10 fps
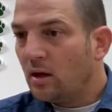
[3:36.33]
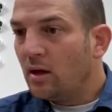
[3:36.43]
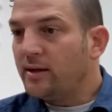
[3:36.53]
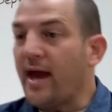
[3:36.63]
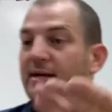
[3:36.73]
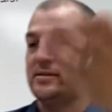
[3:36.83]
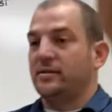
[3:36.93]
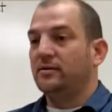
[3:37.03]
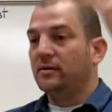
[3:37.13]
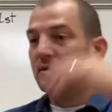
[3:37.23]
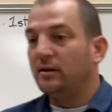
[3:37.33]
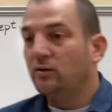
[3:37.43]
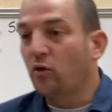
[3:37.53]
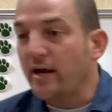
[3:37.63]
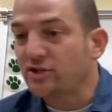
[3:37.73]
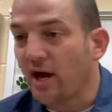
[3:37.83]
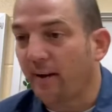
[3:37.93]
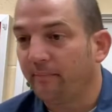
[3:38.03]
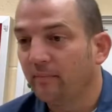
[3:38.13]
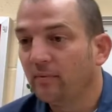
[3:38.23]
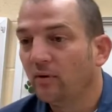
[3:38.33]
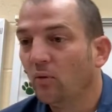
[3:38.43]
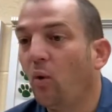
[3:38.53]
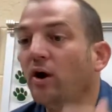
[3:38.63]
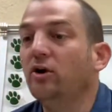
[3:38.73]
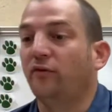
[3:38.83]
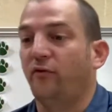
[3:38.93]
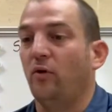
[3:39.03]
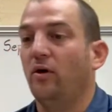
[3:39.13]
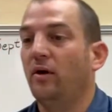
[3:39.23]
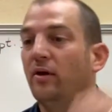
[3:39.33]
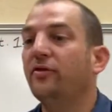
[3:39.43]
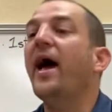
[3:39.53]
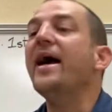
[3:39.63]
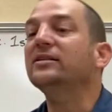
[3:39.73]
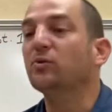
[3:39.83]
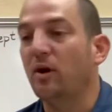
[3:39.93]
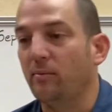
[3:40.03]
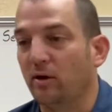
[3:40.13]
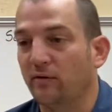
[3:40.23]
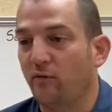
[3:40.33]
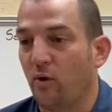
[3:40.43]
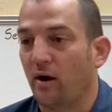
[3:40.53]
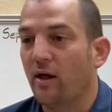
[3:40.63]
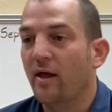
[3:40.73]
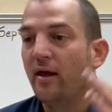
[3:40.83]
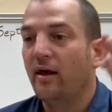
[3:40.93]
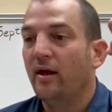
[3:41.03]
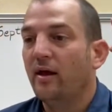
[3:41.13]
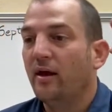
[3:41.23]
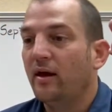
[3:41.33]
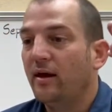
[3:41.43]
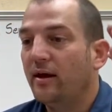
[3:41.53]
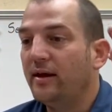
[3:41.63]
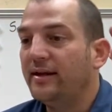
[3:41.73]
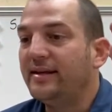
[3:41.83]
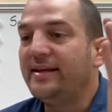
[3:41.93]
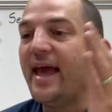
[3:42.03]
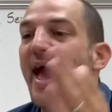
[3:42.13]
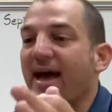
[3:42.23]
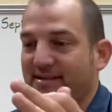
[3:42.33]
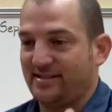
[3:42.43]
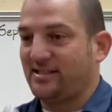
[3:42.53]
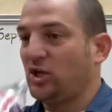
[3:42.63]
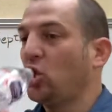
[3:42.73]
Yes. Great job. Wonderful. That's what I'm looking for. Yes.